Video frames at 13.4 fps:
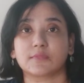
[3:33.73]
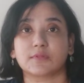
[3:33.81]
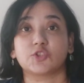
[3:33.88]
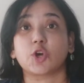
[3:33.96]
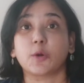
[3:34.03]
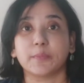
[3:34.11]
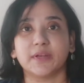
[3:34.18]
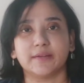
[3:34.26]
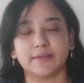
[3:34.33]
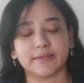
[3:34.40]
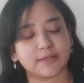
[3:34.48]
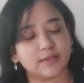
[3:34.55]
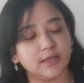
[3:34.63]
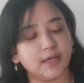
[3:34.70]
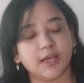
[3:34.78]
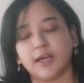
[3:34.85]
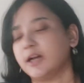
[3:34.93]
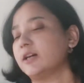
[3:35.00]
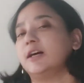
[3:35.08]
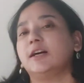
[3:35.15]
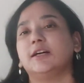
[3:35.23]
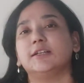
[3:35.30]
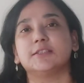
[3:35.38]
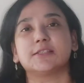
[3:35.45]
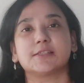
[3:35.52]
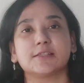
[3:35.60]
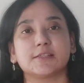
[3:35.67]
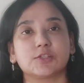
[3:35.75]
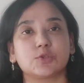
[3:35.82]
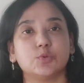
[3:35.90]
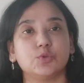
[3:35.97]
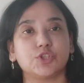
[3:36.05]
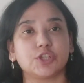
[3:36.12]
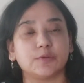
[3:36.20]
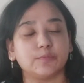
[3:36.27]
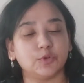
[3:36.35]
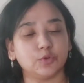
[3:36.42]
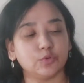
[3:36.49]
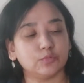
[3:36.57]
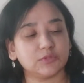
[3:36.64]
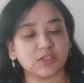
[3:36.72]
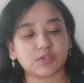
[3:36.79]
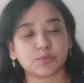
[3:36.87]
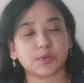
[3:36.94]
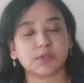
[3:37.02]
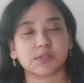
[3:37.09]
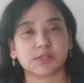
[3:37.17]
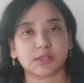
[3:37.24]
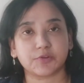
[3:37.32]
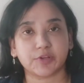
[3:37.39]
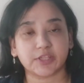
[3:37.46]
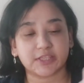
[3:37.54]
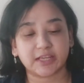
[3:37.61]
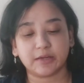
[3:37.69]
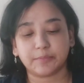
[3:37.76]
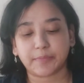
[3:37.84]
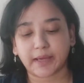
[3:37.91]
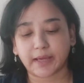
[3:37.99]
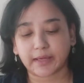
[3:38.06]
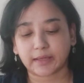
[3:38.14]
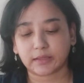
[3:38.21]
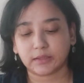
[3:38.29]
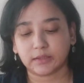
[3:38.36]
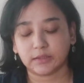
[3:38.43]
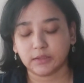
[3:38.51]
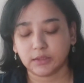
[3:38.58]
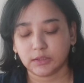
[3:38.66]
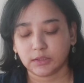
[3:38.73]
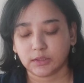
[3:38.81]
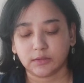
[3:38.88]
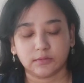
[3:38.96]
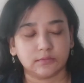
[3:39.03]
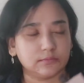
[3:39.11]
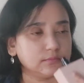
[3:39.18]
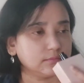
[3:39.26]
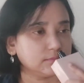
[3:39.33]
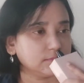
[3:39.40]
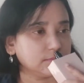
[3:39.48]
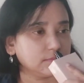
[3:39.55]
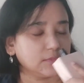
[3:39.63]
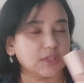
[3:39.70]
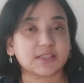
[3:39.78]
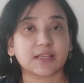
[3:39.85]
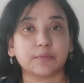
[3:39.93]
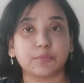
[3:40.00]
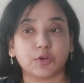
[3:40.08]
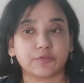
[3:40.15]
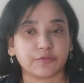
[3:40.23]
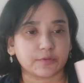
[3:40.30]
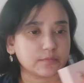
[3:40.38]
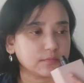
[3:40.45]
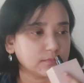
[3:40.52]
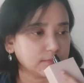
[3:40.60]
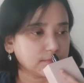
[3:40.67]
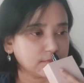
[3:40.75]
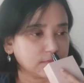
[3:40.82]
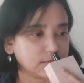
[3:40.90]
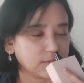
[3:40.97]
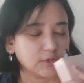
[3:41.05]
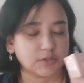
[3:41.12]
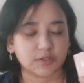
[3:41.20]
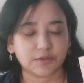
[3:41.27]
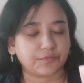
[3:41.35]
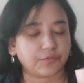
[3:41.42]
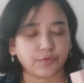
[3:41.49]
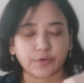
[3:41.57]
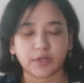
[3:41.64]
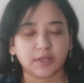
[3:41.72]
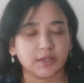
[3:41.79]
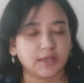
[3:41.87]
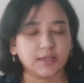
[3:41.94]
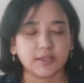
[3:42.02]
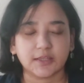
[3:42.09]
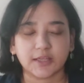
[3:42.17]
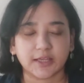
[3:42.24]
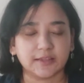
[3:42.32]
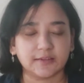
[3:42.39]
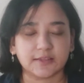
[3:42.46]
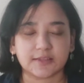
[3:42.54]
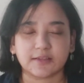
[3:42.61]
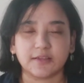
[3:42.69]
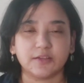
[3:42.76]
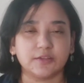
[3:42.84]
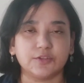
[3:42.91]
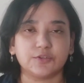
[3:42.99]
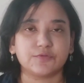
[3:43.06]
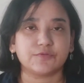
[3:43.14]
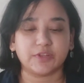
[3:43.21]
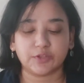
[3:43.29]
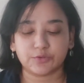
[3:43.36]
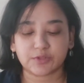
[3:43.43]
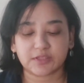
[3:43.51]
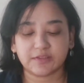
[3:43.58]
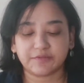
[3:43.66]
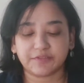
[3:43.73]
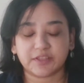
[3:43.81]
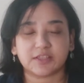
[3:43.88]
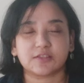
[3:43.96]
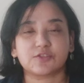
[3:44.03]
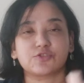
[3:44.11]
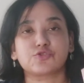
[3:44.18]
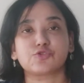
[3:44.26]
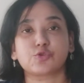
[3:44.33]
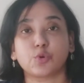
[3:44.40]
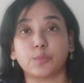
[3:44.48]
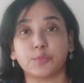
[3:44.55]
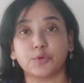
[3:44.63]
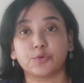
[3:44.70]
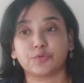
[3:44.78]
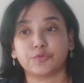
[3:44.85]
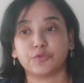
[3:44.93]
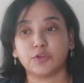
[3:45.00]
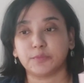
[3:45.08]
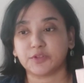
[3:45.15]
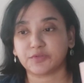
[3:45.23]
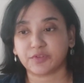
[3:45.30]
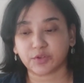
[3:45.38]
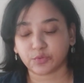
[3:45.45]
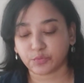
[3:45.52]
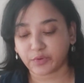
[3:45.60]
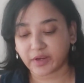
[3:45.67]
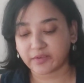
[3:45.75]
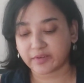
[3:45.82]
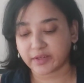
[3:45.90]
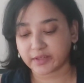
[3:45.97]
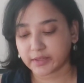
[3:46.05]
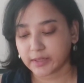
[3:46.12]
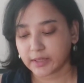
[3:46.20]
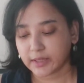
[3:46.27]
dominant. This is Gucci Bloom. This was a retail pack. This I bought from Sephora, and this, when you sniff it, it's so beautiful, but when you wear it,